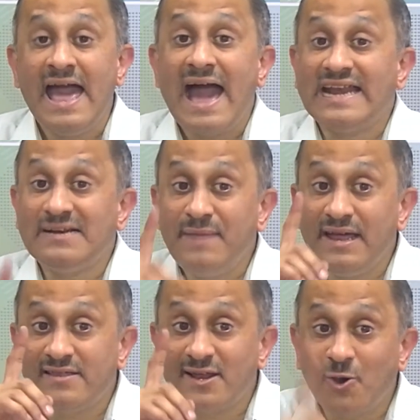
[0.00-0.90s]
and it
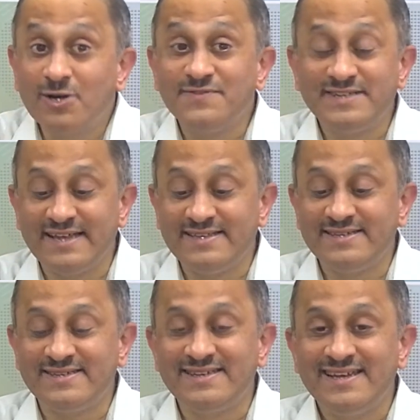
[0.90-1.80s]
makes a lot of
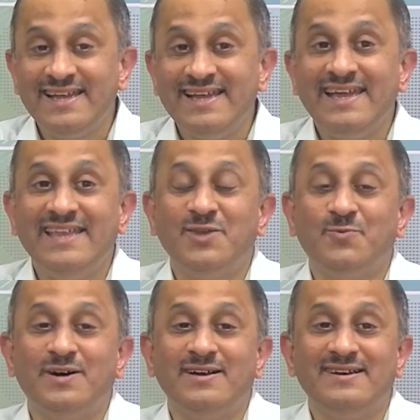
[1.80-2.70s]
sense in the
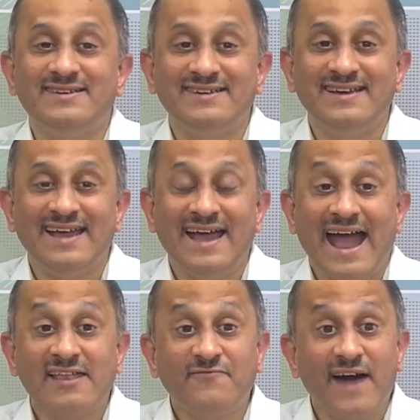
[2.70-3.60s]
world
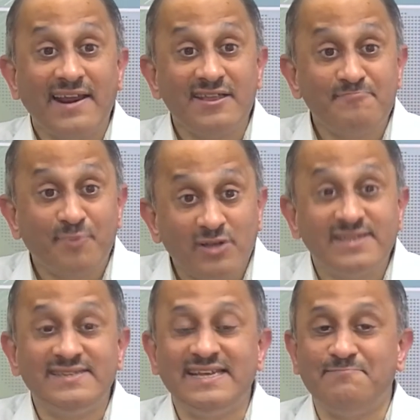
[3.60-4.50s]
as far as
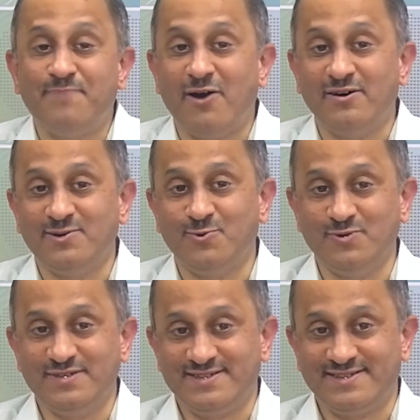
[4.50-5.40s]
processing power
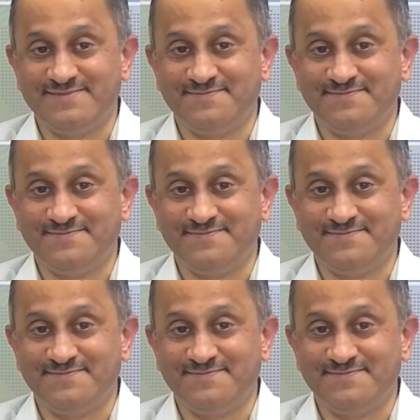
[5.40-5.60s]
goes.